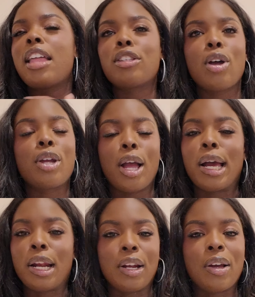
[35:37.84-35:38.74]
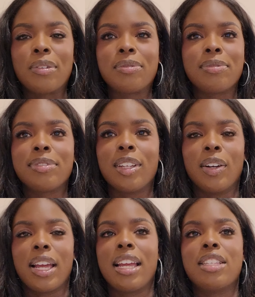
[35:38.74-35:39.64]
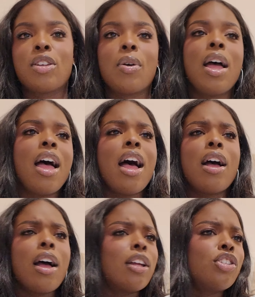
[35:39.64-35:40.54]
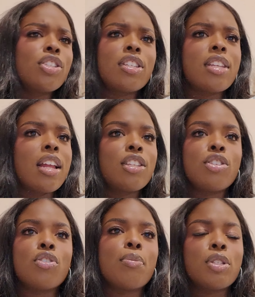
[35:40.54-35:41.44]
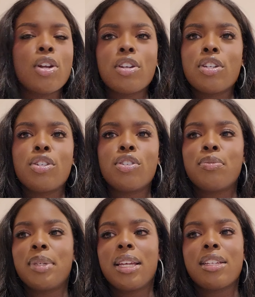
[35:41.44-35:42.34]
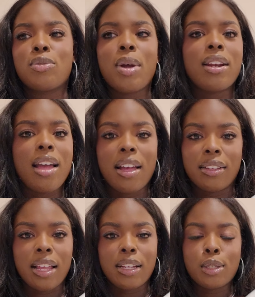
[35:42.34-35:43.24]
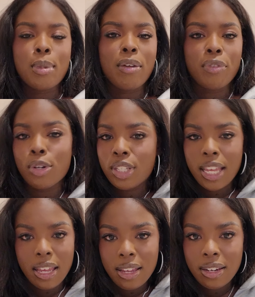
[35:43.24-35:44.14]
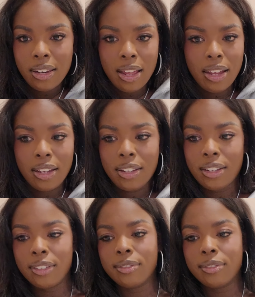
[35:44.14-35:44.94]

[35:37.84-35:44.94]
That's all y'all know. Okay, and so I just decided to do a maternity shoot because why not? Like, it's my first kid. Like,